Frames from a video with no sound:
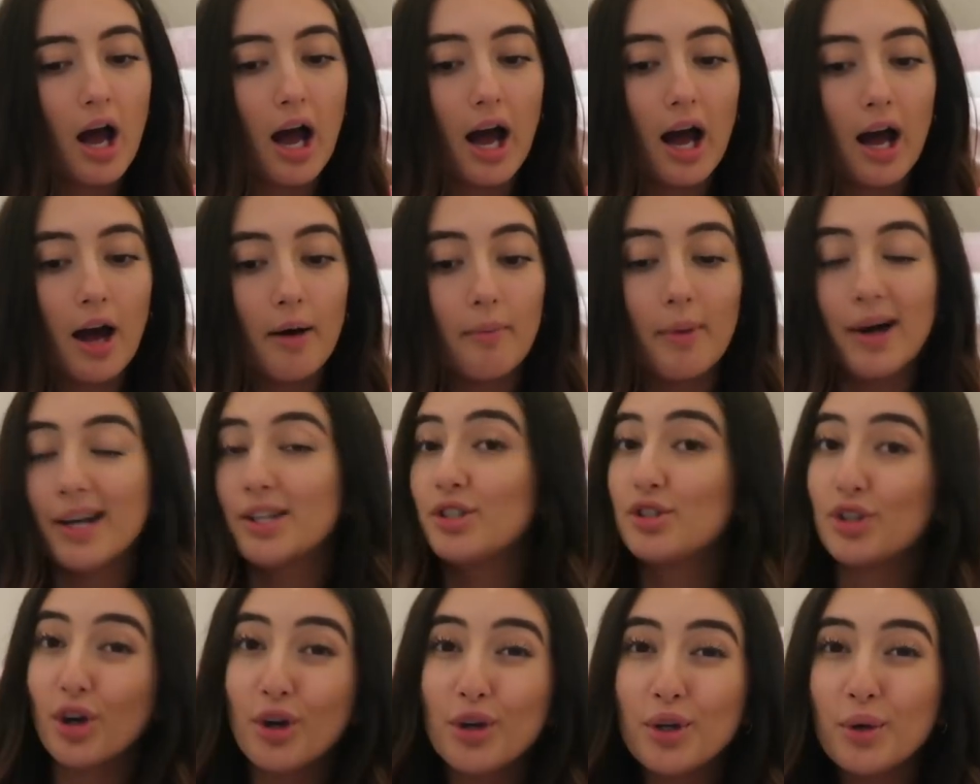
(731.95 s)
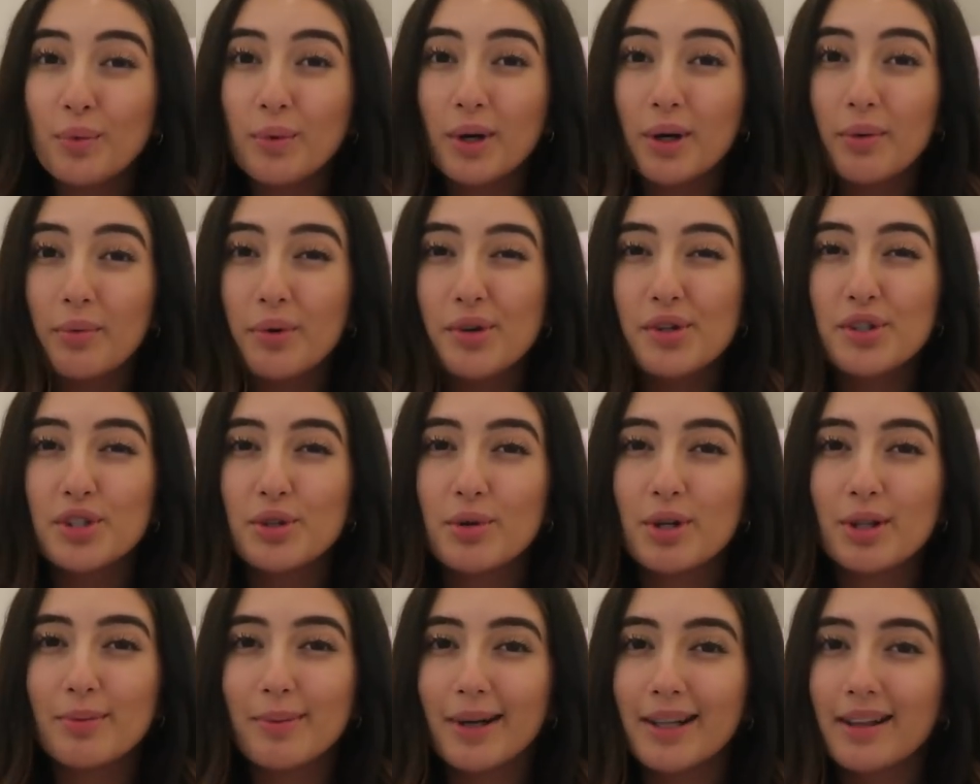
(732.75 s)
I don't know what I want to
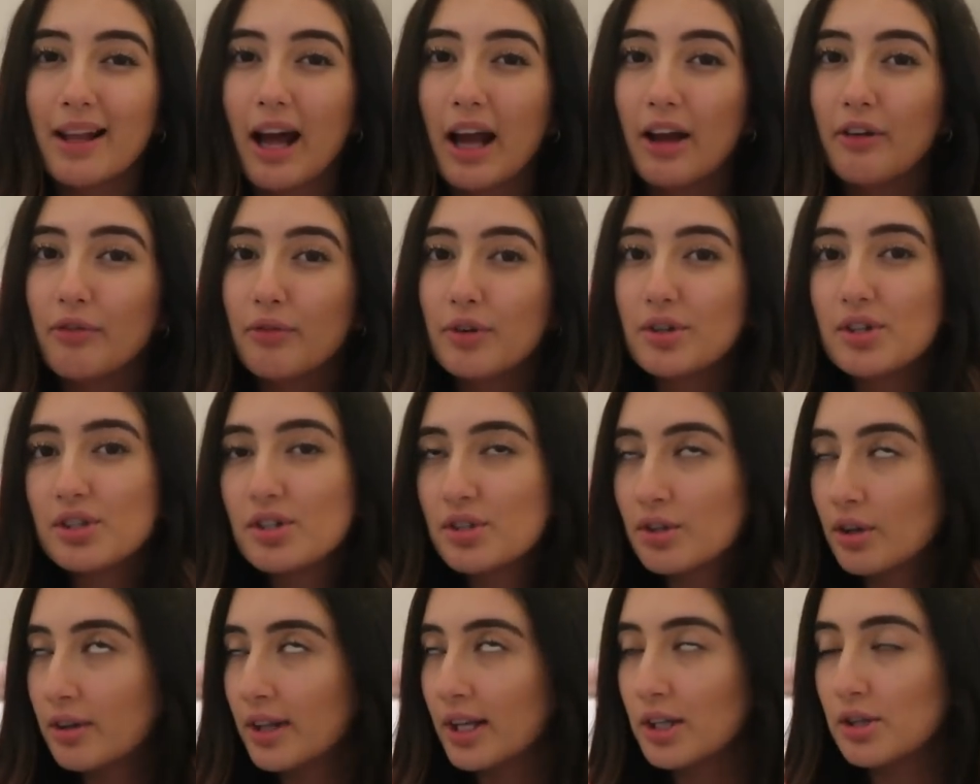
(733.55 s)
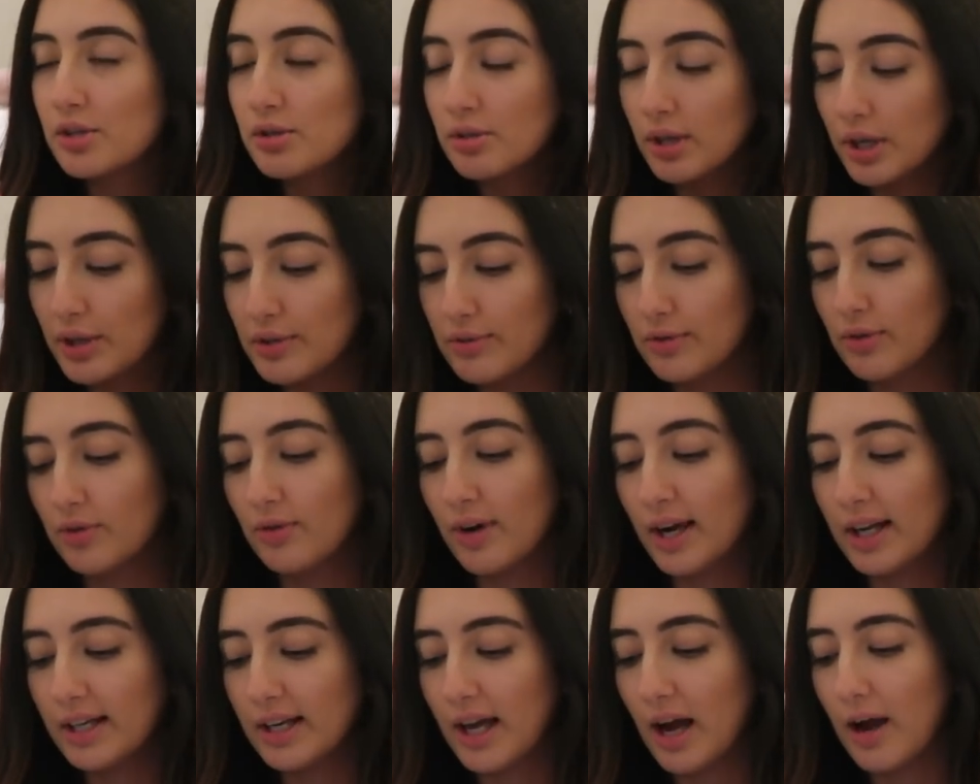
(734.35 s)
do with my life, which is not that
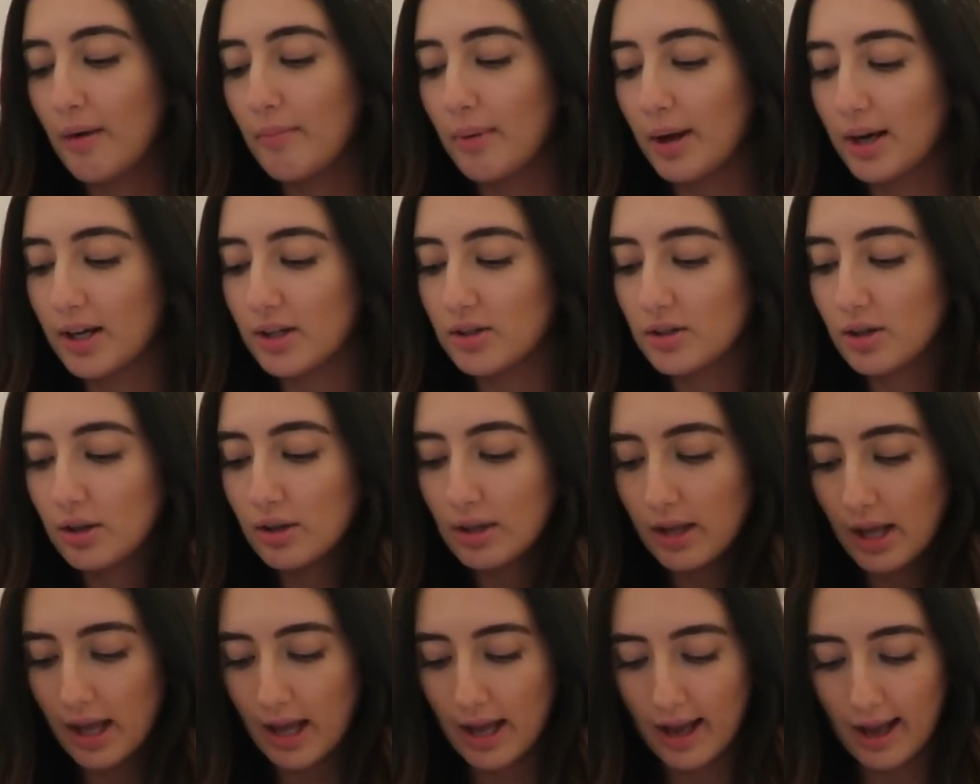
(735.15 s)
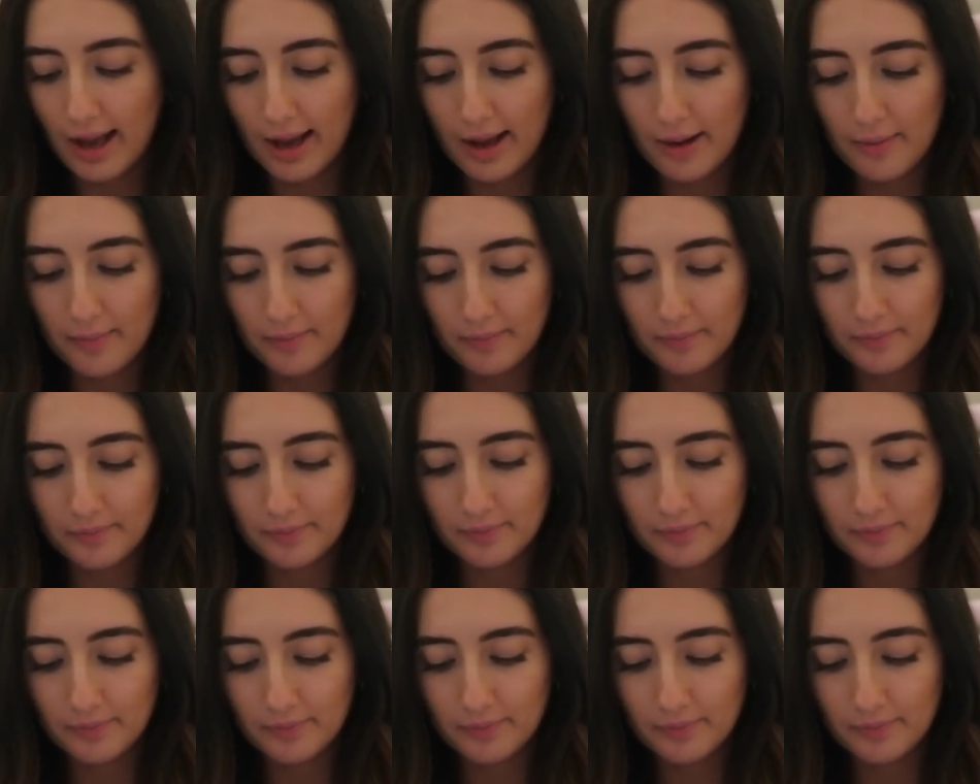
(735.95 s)
stressful right now, but it's okay.